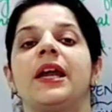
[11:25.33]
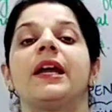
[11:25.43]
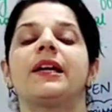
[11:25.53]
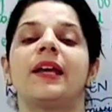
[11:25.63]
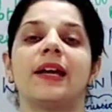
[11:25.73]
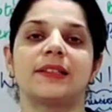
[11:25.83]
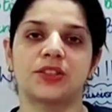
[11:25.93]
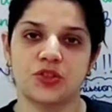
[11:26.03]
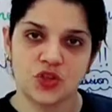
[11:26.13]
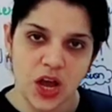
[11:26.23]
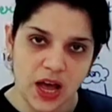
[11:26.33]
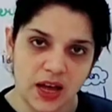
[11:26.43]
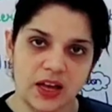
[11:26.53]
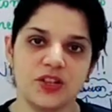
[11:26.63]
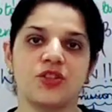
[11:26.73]
it gets
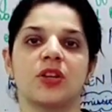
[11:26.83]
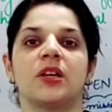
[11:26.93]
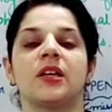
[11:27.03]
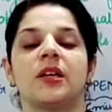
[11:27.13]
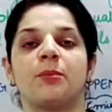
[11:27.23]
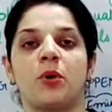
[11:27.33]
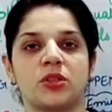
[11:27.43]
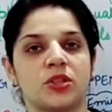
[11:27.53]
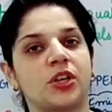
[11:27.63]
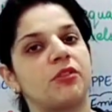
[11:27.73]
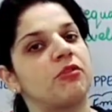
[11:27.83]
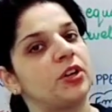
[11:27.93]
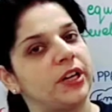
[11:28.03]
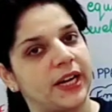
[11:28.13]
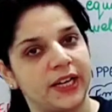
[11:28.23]
charged positive
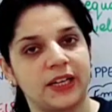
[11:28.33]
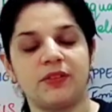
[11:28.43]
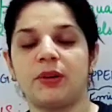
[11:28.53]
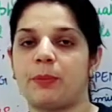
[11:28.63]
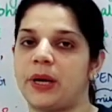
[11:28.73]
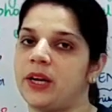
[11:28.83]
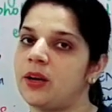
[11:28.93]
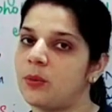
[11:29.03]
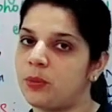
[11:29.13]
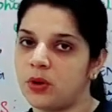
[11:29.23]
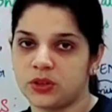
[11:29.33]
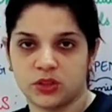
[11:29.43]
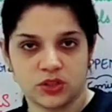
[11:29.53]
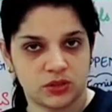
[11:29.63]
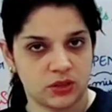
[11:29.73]
or negative depending
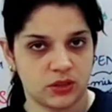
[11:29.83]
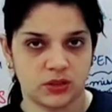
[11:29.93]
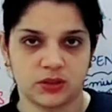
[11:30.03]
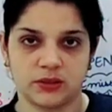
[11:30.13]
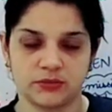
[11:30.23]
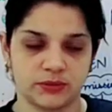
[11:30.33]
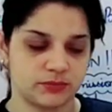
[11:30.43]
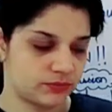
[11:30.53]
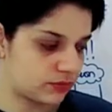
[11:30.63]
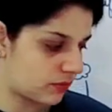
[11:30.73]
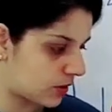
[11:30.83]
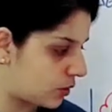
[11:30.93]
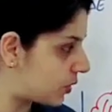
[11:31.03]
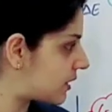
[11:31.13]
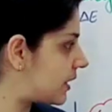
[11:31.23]
upon the
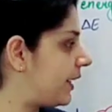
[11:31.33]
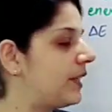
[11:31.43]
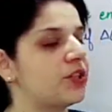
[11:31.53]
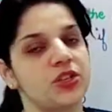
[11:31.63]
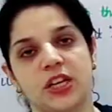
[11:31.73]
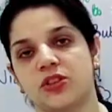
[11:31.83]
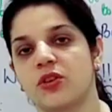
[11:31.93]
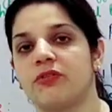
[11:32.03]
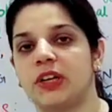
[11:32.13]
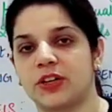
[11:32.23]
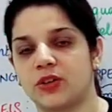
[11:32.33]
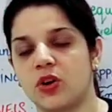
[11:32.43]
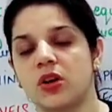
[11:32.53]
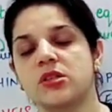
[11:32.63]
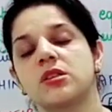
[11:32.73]
you can say interchange of
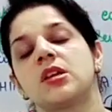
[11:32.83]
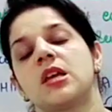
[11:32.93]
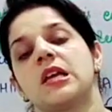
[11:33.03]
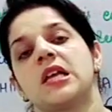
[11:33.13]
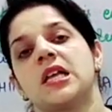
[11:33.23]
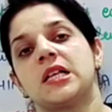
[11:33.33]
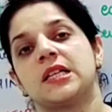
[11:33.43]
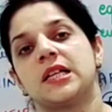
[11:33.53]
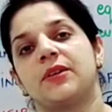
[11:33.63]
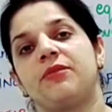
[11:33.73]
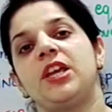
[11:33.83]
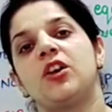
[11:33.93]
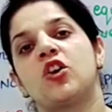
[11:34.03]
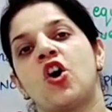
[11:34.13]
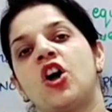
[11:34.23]
electrons.
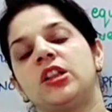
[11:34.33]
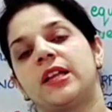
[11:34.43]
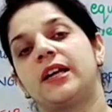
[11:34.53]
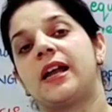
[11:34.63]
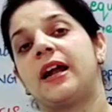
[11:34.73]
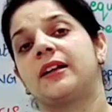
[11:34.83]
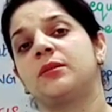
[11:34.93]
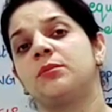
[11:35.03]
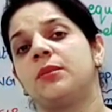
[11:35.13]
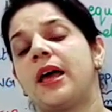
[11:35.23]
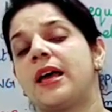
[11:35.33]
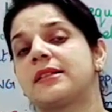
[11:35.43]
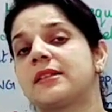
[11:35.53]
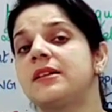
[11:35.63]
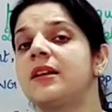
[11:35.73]
We call that atom
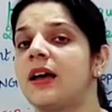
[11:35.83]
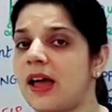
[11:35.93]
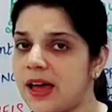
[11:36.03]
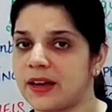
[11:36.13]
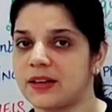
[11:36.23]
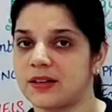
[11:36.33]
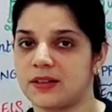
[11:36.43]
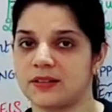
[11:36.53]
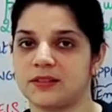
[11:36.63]
as an ion.